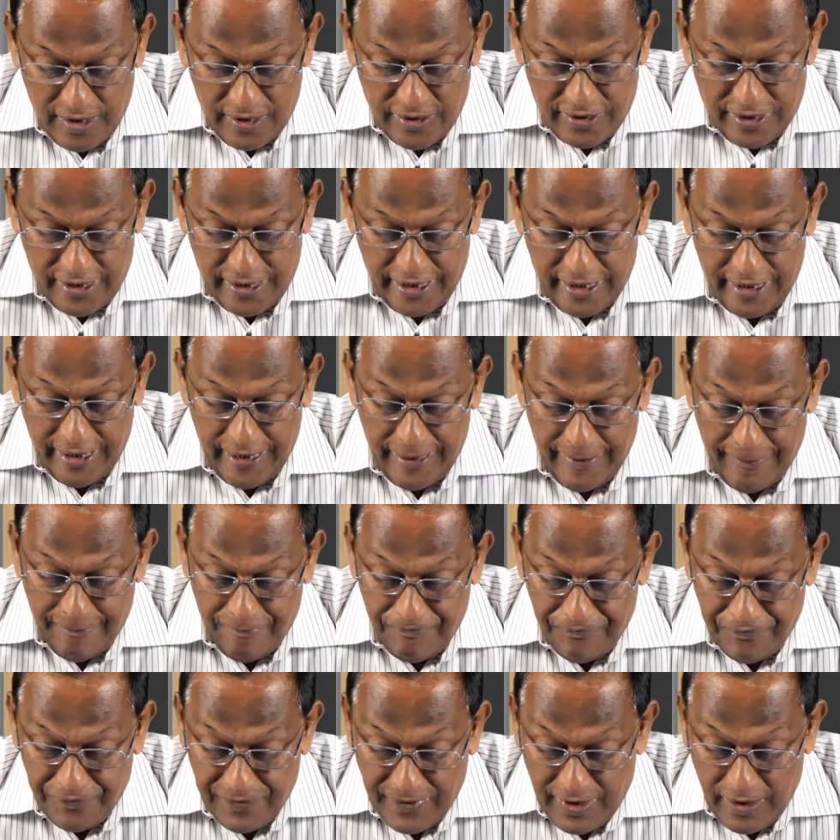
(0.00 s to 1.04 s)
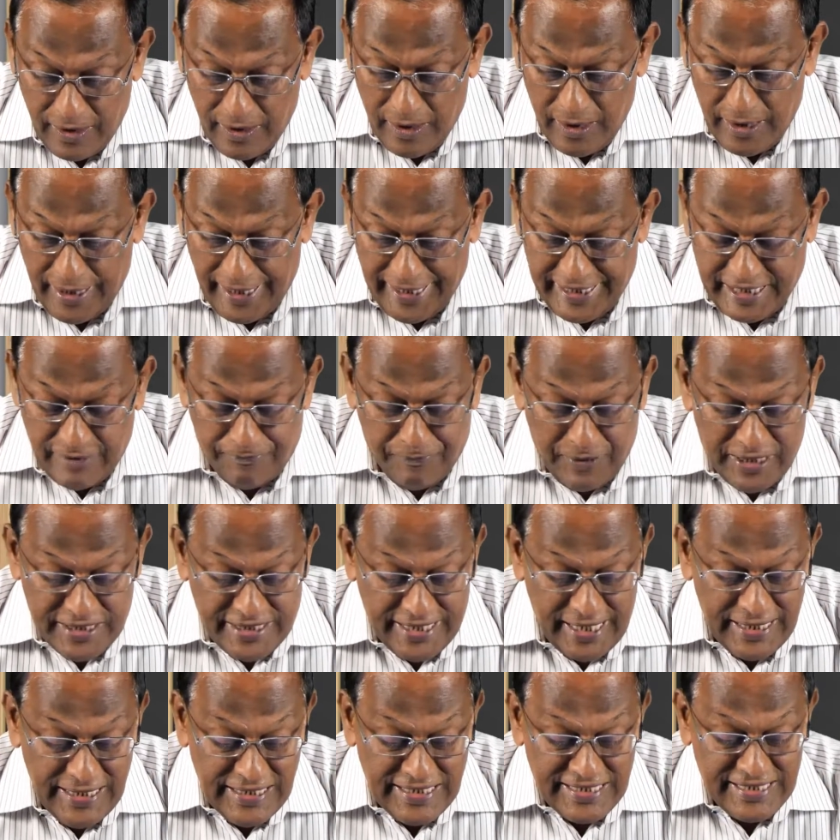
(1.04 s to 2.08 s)
it
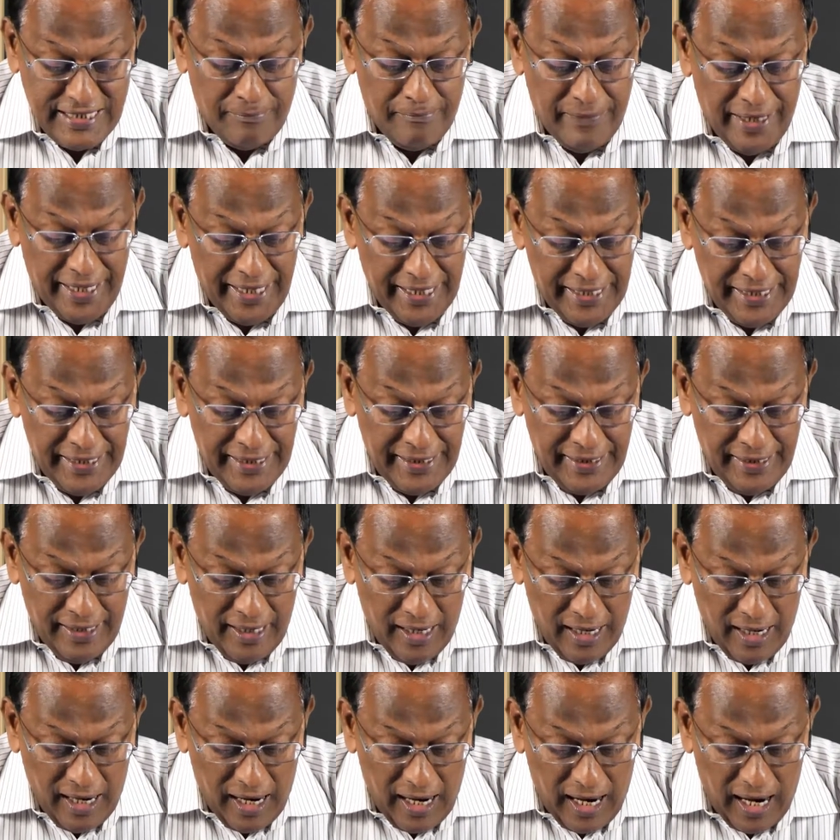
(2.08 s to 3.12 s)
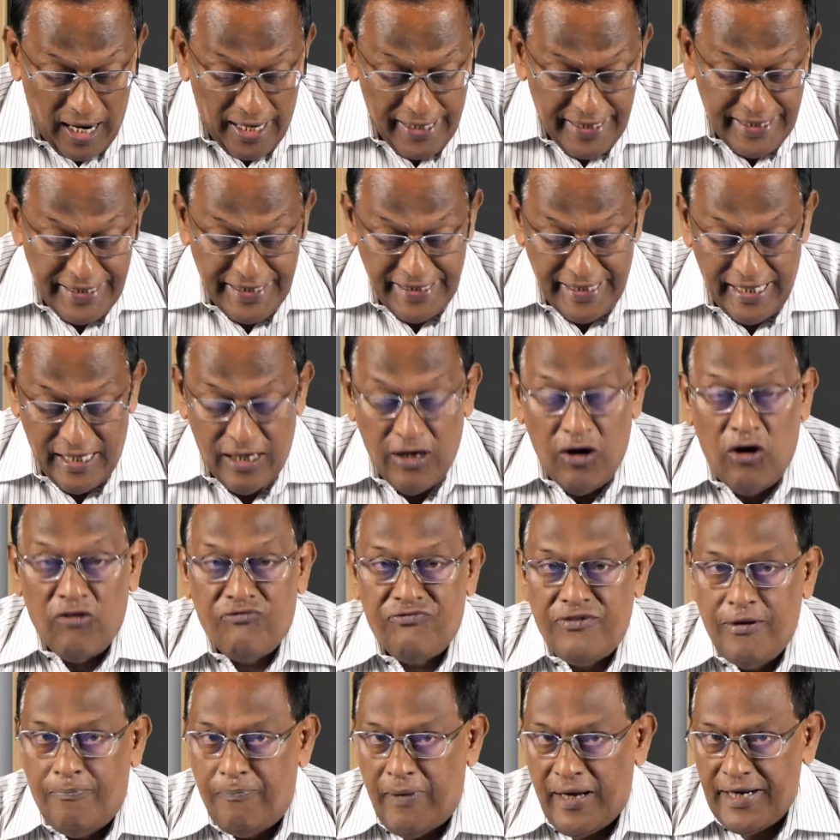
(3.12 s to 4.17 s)
presents the main idea
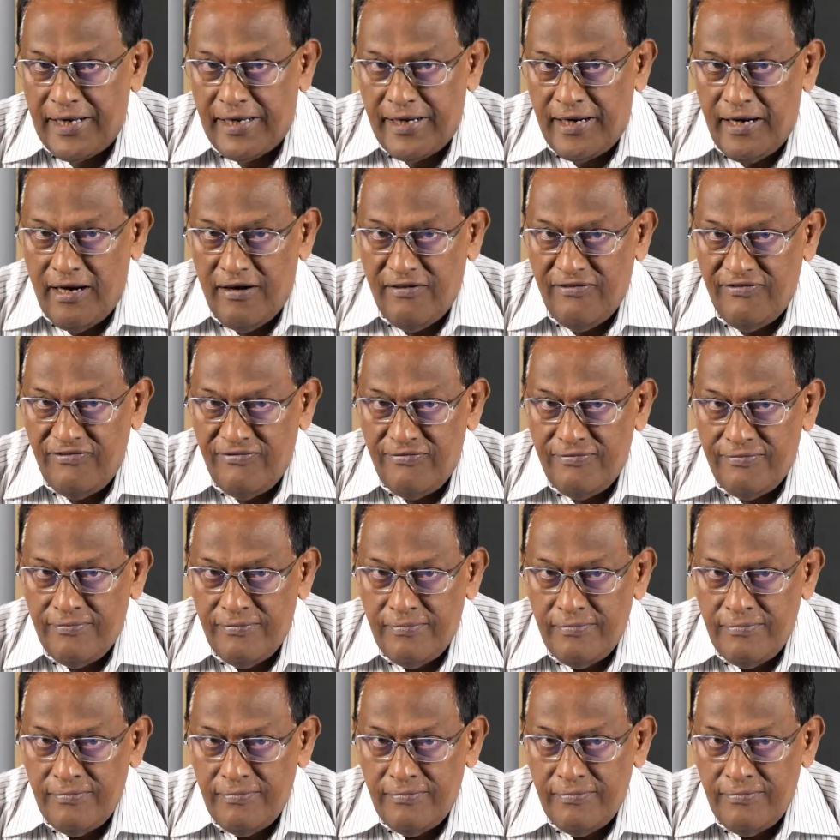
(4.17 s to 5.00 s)
of the paragraph.